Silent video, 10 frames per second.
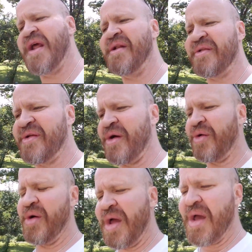And
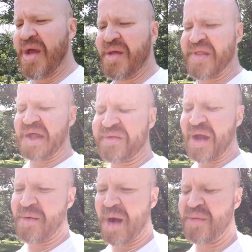so that's
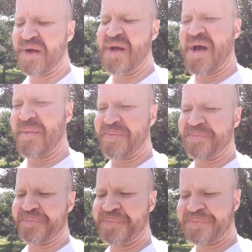how I would
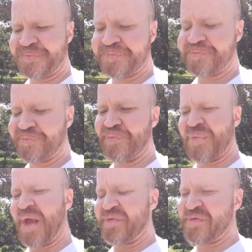
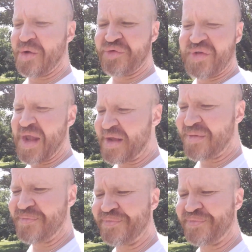associate